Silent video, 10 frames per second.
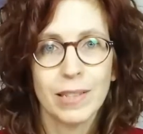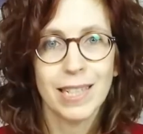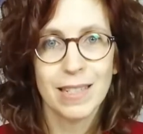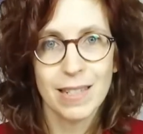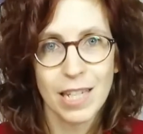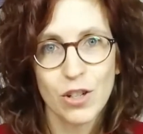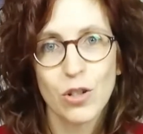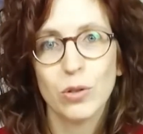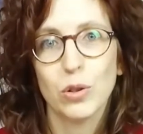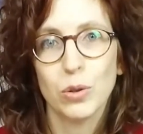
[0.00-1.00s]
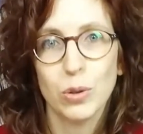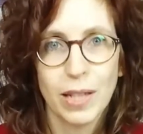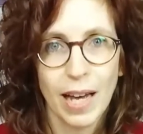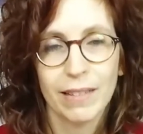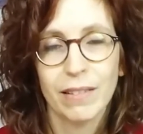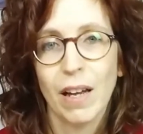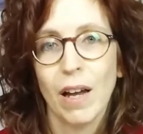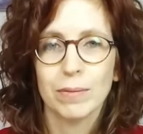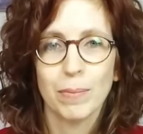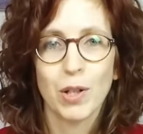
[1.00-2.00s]
It's essential to do that
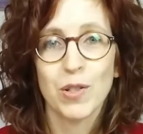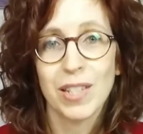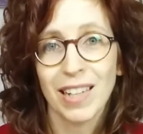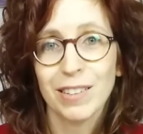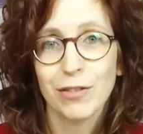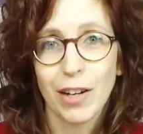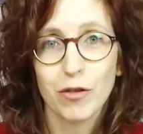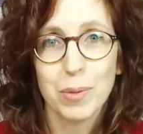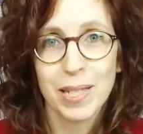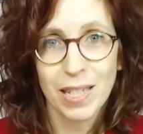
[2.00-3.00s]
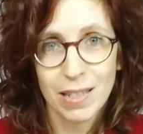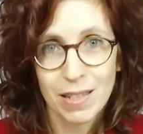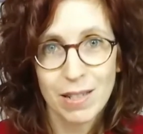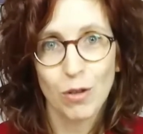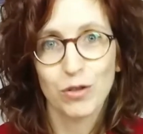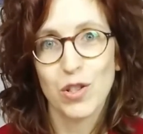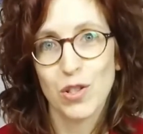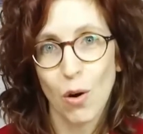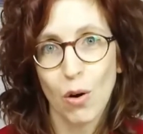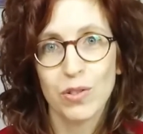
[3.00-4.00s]
because 95% of the
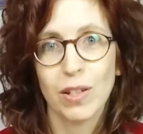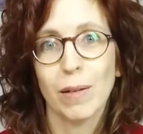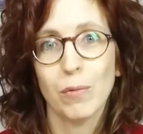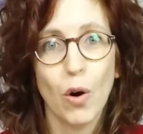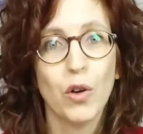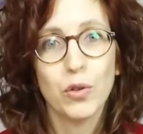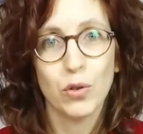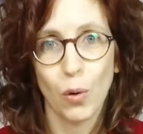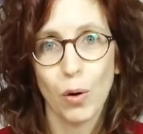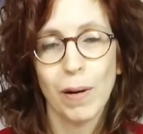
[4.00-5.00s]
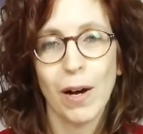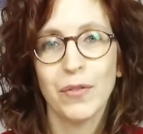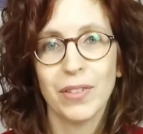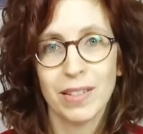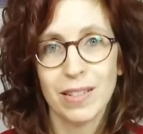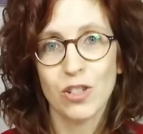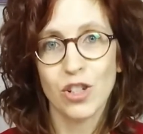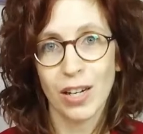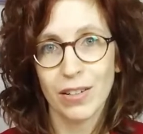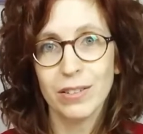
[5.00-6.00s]
songs that I'm going to talk about in this
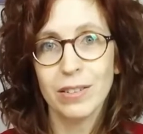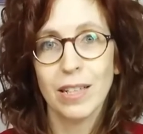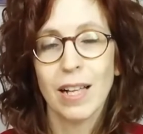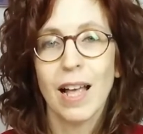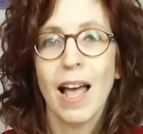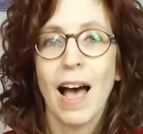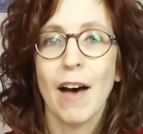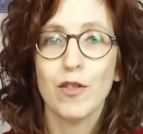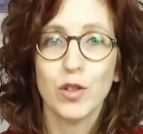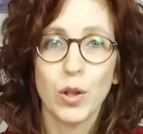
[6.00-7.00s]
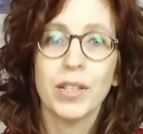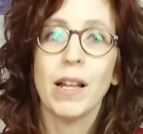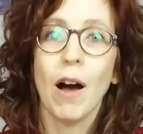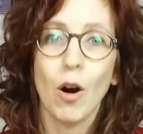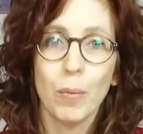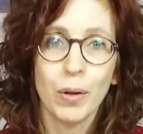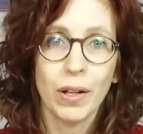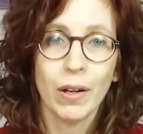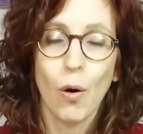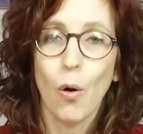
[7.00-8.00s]
channel have tonal
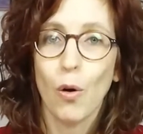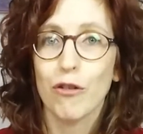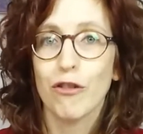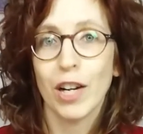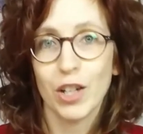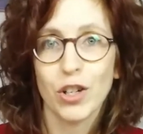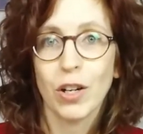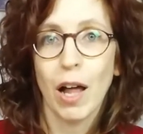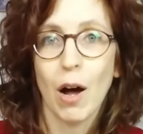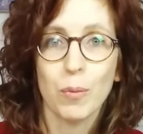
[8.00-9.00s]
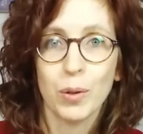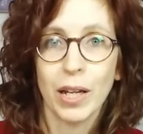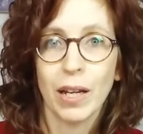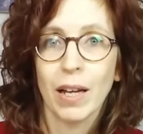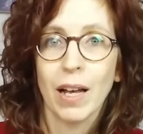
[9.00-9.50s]
harmony or functional harmony.